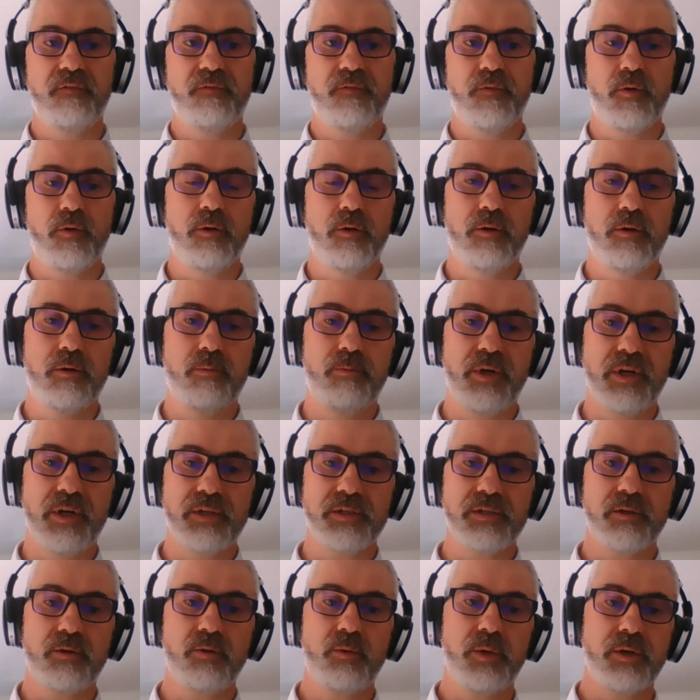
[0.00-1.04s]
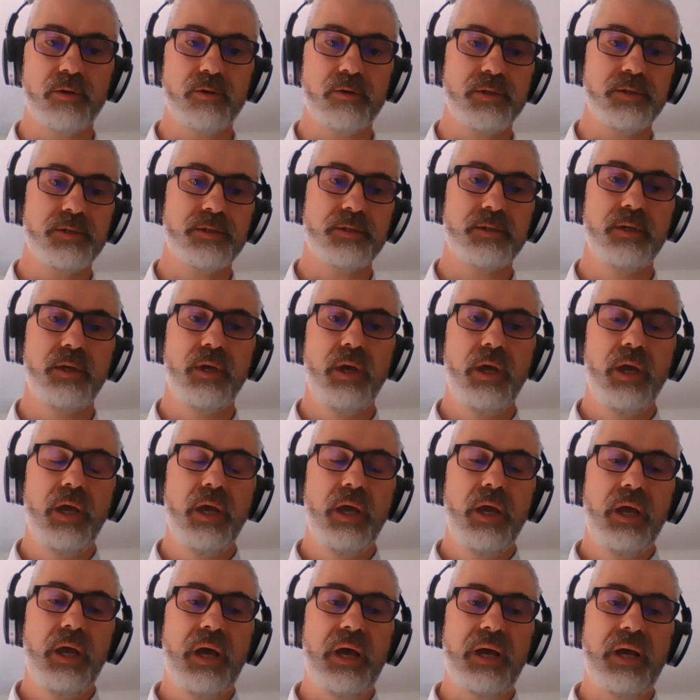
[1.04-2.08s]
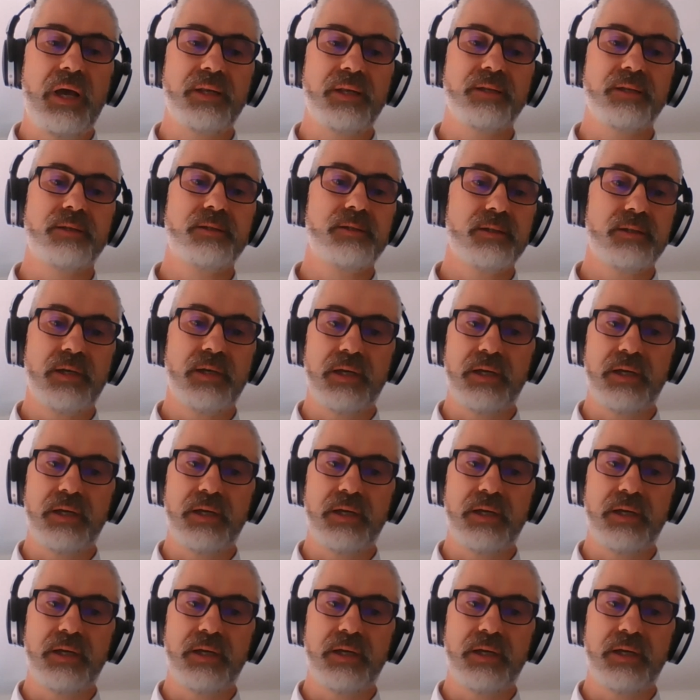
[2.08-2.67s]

for Brexit queries. And